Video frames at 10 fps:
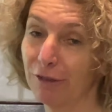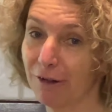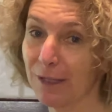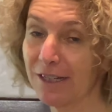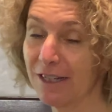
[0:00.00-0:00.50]

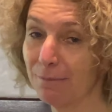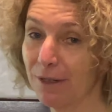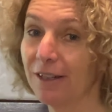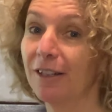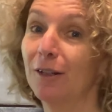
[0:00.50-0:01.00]
crumbing tip
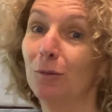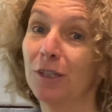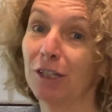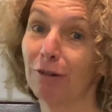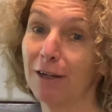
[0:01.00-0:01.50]

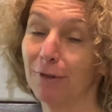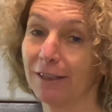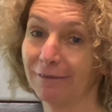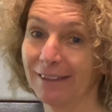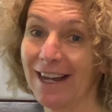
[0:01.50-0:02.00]
was a great
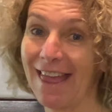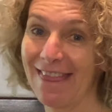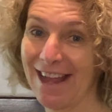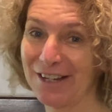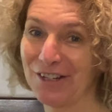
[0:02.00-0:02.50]
one.
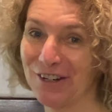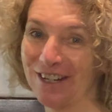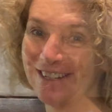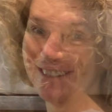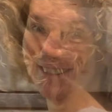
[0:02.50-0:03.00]
Thanks, Tony.